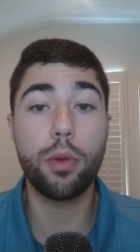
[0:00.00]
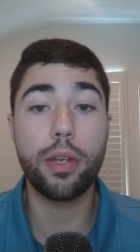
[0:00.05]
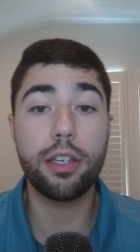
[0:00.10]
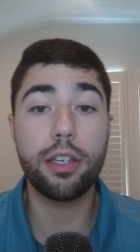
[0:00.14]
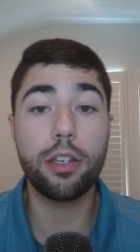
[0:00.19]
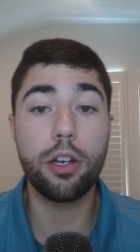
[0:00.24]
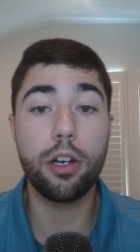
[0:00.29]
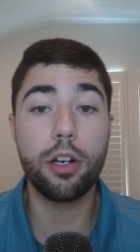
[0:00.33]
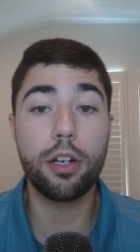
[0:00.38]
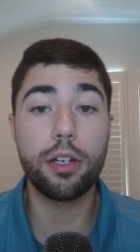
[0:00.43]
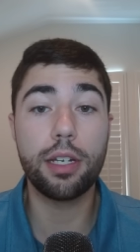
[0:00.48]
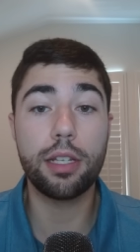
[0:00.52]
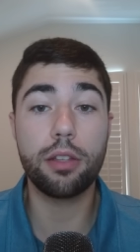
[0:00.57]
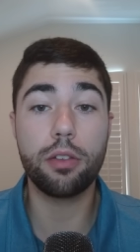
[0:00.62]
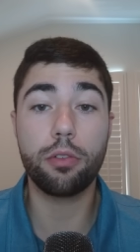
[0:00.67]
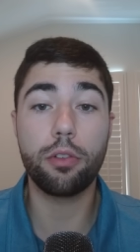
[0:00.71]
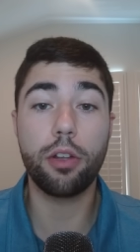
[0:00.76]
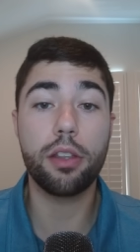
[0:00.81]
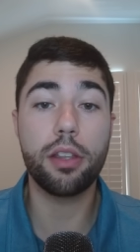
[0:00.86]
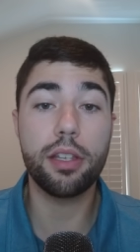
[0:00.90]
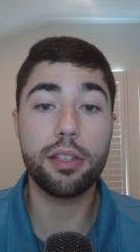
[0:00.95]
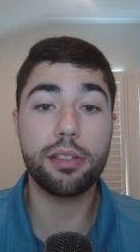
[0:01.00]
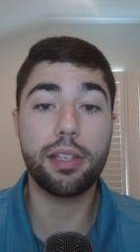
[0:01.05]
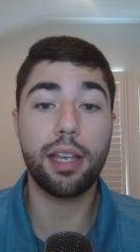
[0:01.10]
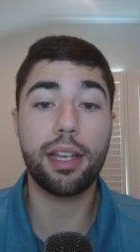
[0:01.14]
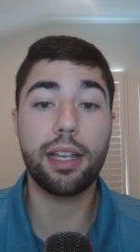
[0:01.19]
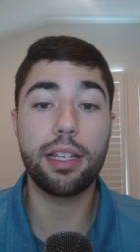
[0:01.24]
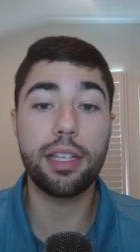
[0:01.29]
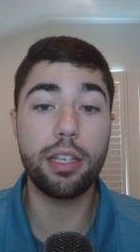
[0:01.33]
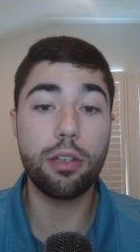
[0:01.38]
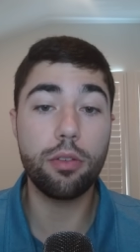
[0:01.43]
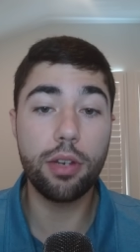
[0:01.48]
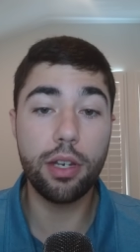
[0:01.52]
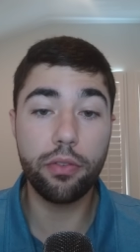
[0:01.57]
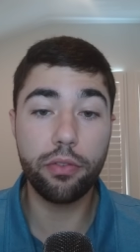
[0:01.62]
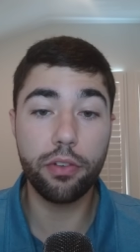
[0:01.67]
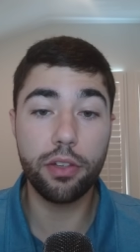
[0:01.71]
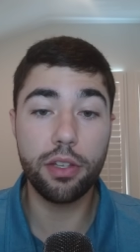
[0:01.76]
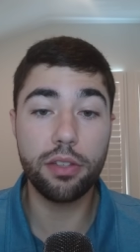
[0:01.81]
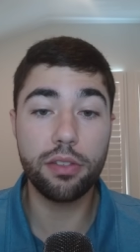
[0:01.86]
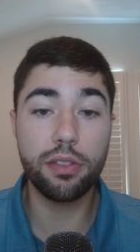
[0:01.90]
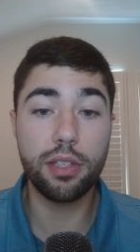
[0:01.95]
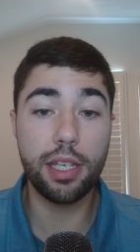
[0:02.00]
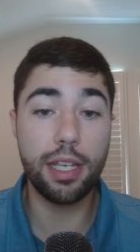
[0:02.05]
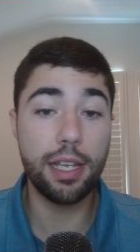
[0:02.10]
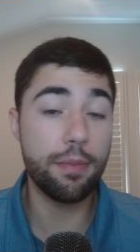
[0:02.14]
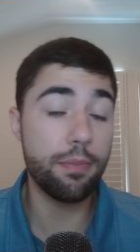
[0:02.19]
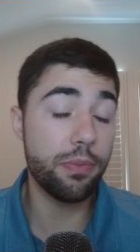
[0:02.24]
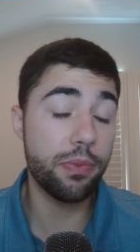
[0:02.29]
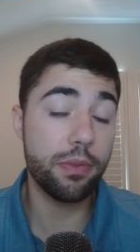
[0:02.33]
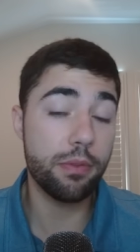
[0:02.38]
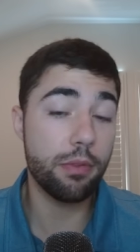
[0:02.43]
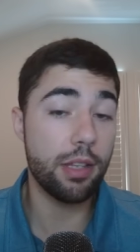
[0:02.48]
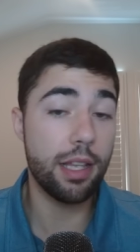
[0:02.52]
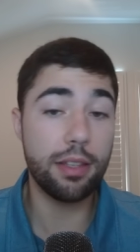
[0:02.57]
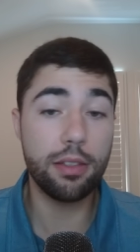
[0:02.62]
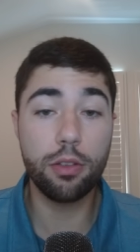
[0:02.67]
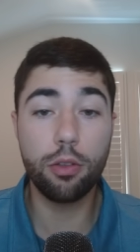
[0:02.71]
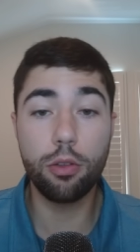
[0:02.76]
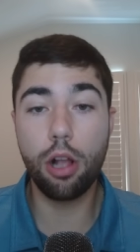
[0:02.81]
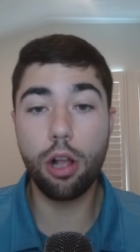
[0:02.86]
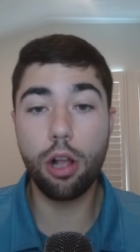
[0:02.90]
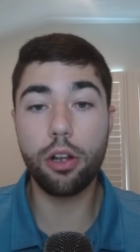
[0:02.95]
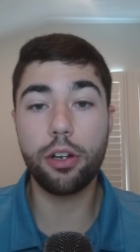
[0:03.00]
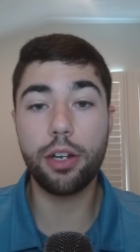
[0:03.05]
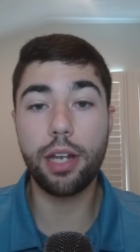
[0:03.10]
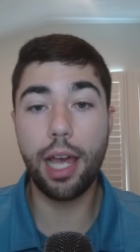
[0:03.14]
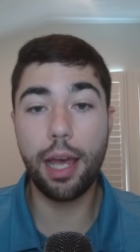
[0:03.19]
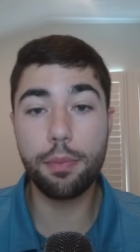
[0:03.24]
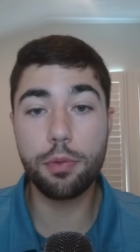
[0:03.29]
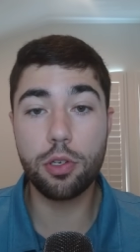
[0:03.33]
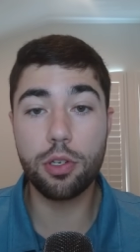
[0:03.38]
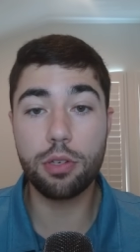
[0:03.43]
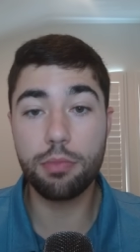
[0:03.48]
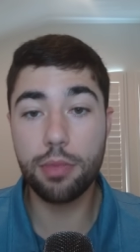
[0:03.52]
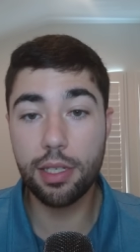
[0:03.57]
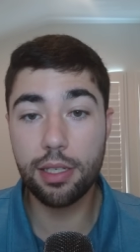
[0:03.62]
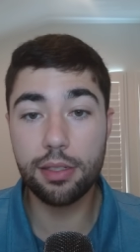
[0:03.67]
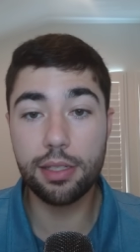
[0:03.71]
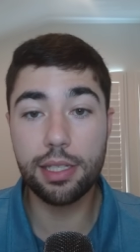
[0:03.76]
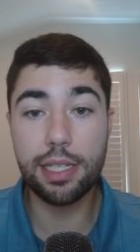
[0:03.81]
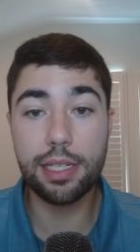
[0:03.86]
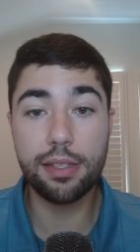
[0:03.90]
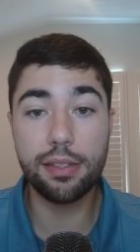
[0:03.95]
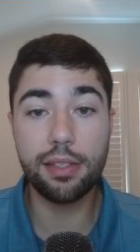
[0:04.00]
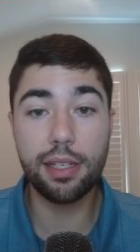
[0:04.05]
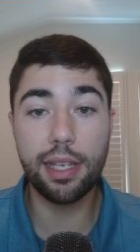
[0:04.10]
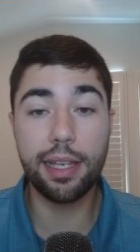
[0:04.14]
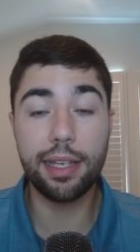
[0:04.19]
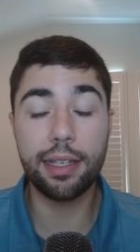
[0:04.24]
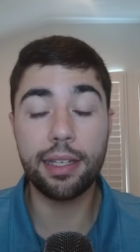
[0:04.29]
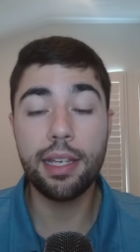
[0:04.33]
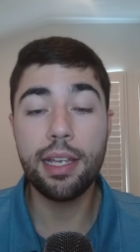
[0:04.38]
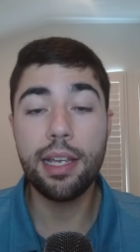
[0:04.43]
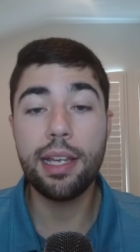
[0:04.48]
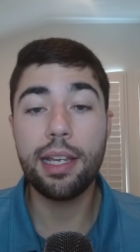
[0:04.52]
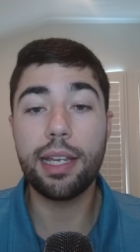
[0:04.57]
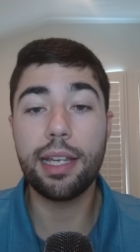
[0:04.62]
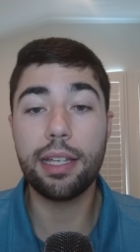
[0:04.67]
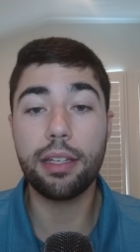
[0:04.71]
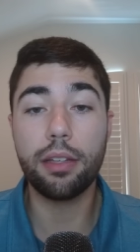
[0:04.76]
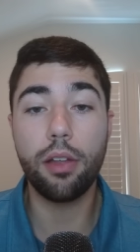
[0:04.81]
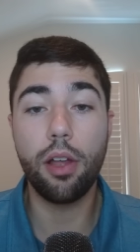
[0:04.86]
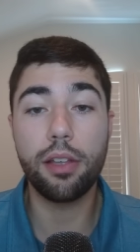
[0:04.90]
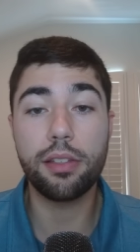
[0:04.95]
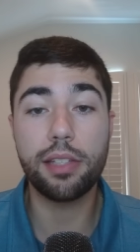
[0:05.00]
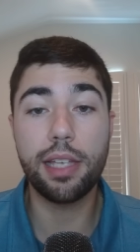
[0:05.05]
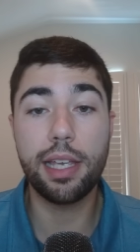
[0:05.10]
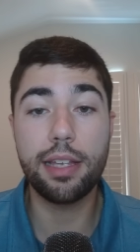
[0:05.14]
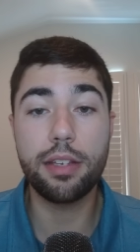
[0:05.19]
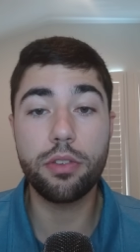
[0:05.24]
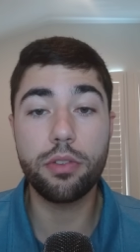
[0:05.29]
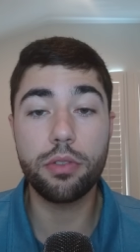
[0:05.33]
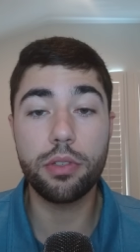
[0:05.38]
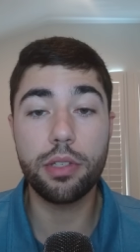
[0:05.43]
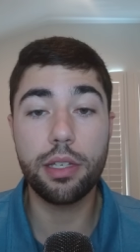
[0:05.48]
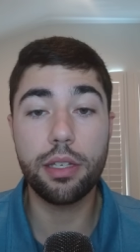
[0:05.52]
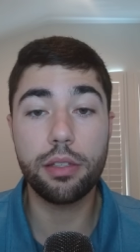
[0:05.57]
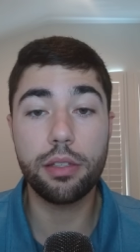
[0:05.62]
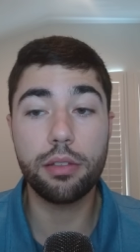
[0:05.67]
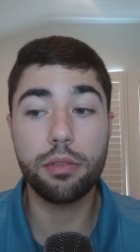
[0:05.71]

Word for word: point guard and to run the second unit for this team. Well, that's no longer an option because he is staying in Los Angeles.